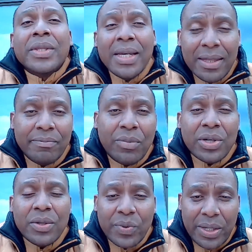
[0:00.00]
in the
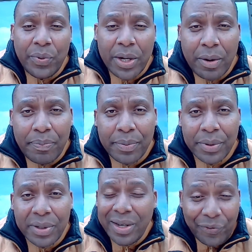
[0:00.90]
morning when they wake up,
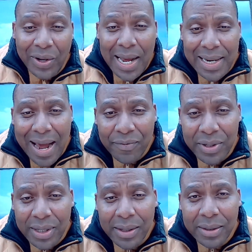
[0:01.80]
they feel like they
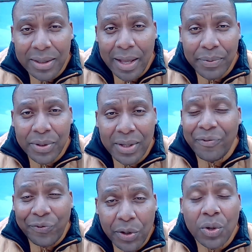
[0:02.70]
haven't slept. They
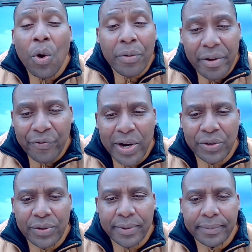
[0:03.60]
feel
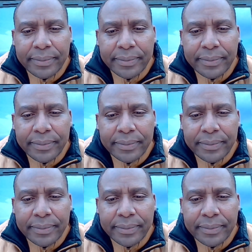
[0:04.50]
unrefreshed.